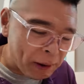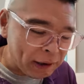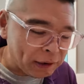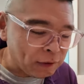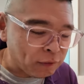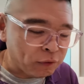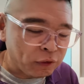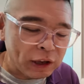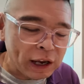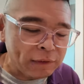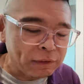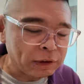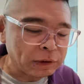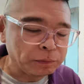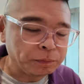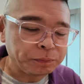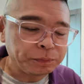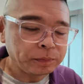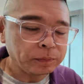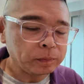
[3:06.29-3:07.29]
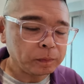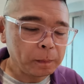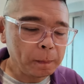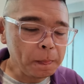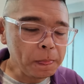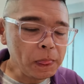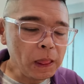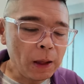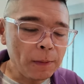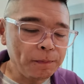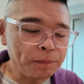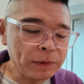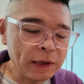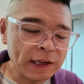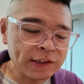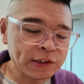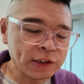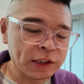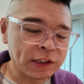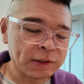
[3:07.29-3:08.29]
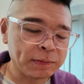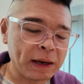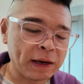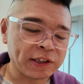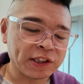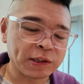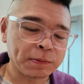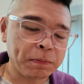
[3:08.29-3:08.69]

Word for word: Oh mean, the flavor has a good amount of